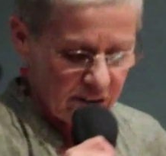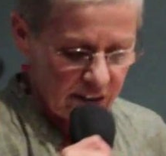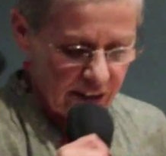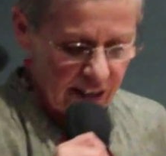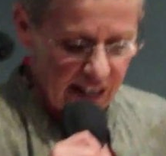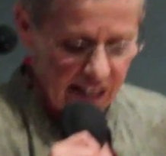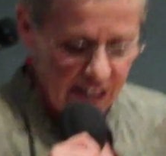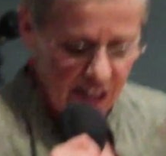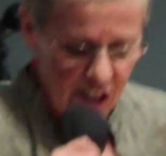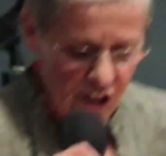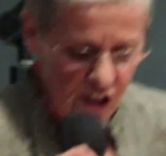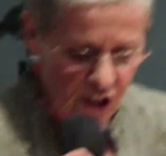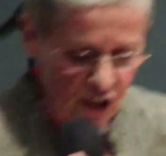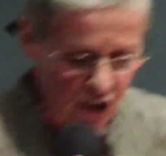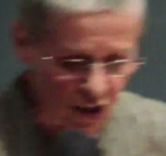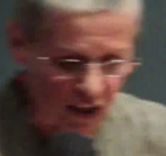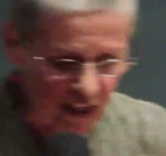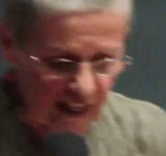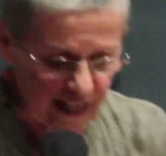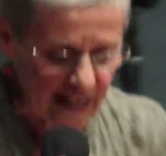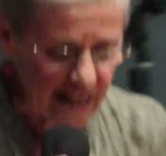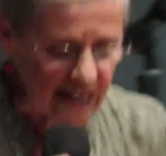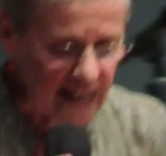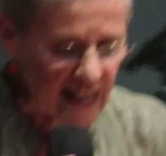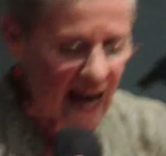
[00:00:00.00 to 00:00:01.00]
and I
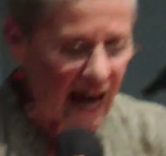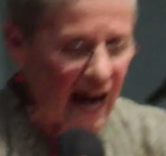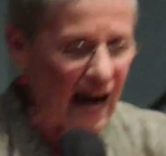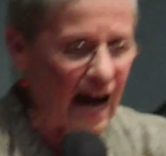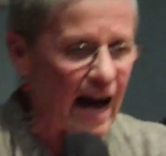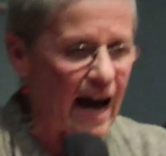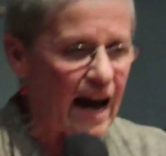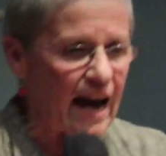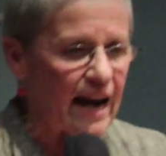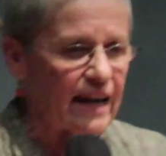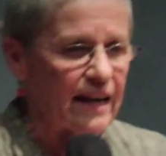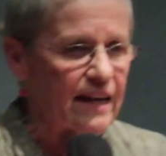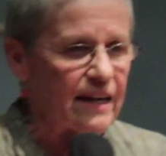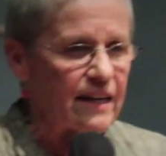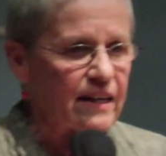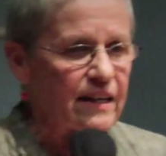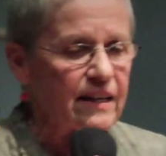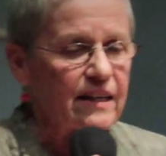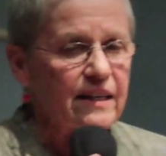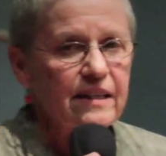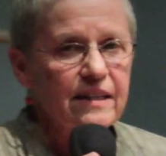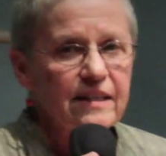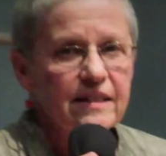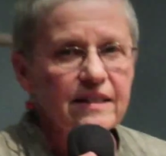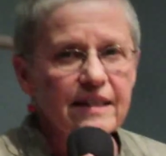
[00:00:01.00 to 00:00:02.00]
stood in
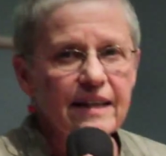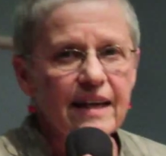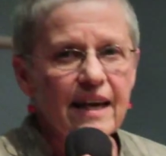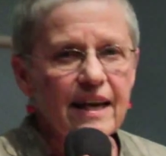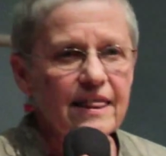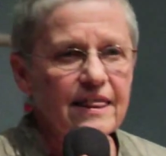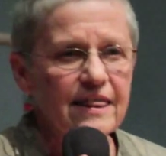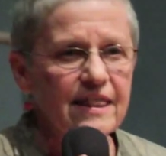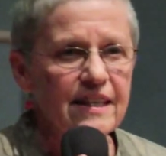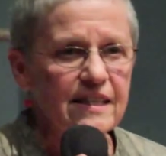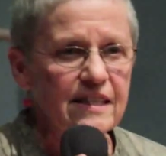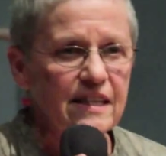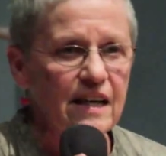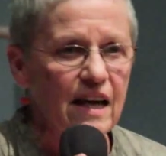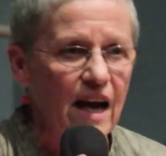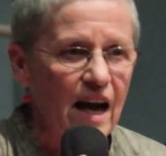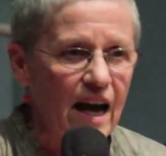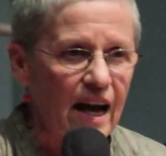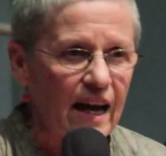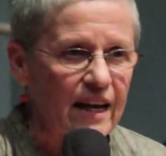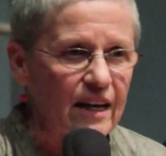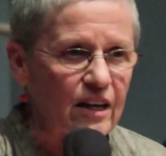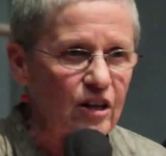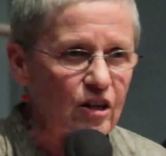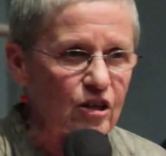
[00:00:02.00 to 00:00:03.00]
line to get the
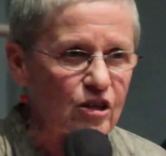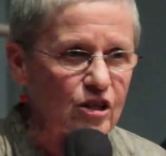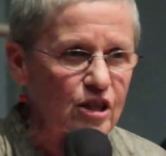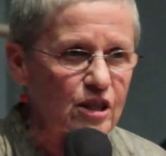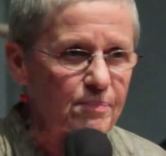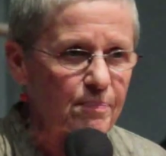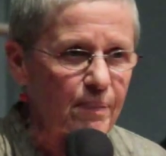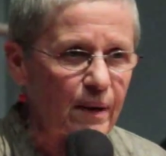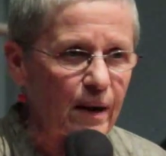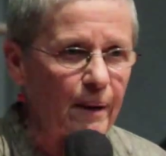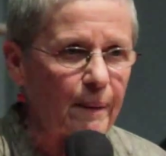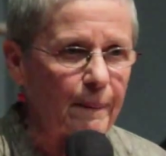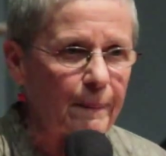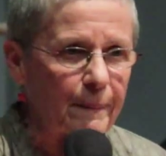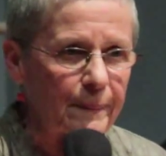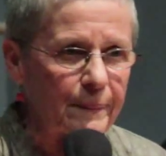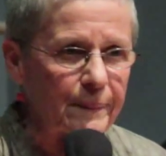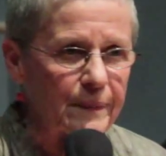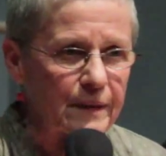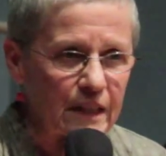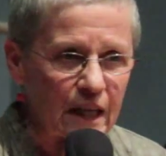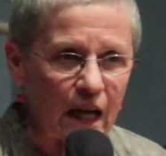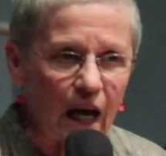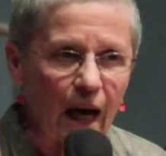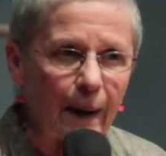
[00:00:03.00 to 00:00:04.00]
tires
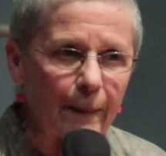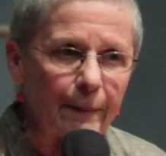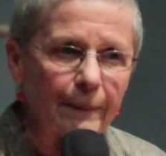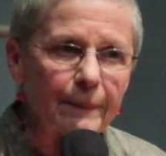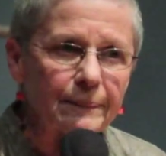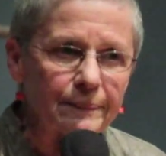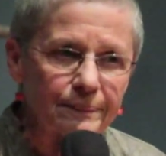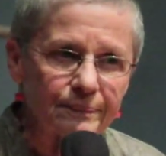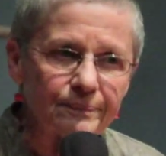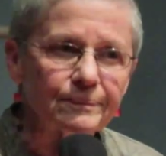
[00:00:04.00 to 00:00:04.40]
pumped up.